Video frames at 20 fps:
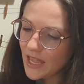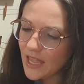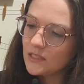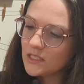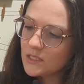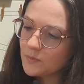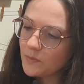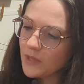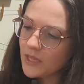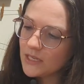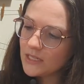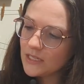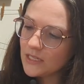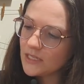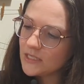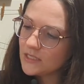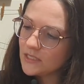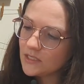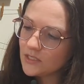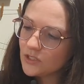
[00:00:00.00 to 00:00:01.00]
This blend
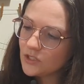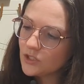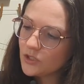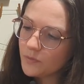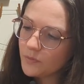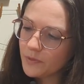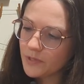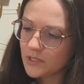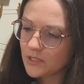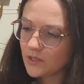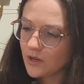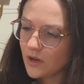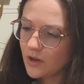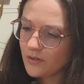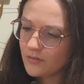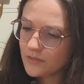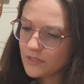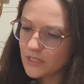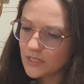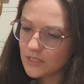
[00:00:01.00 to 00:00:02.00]
isn't super
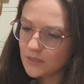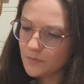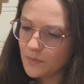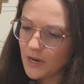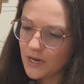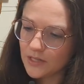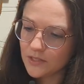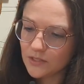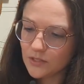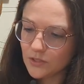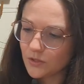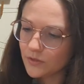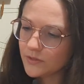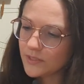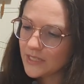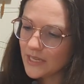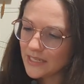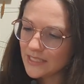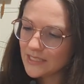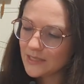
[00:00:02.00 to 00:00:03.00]
soft, as bears
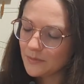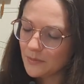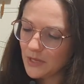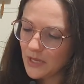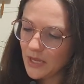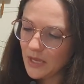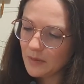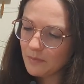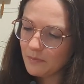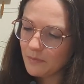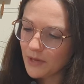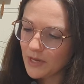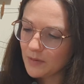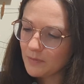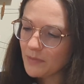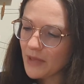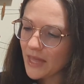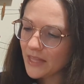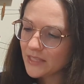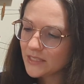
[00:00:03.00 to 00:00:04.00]
don't tend to be, but
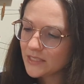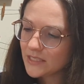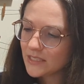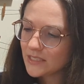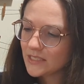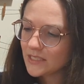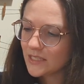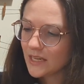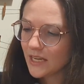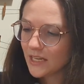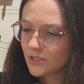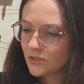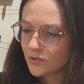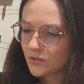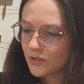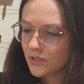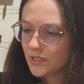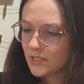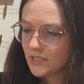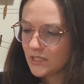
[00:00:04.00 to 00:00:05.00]
it balances
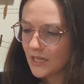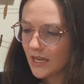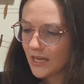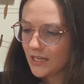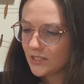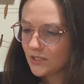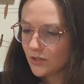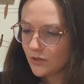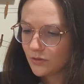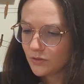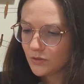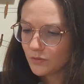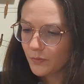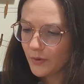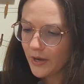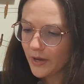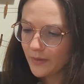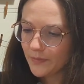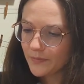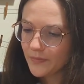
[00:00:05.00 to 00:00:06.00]
natural and dyed tones
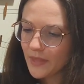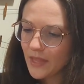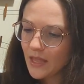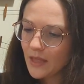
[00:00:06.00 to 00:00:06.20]
well.